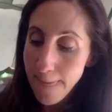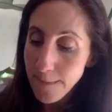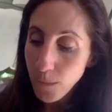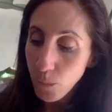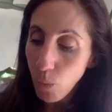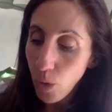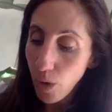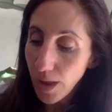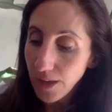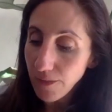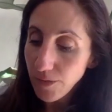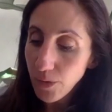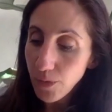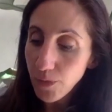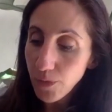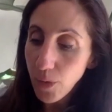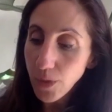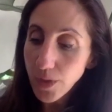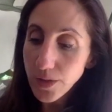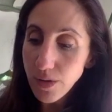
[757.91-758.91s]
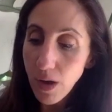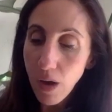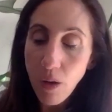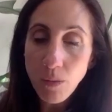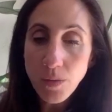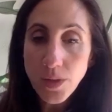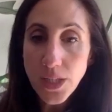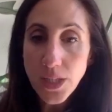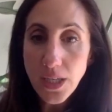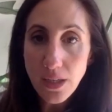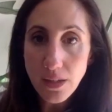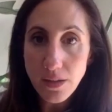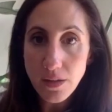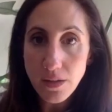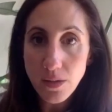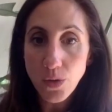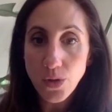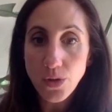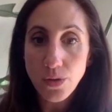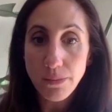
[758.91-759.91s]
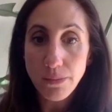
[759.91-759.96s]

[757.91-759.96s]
Well, if you focus only on social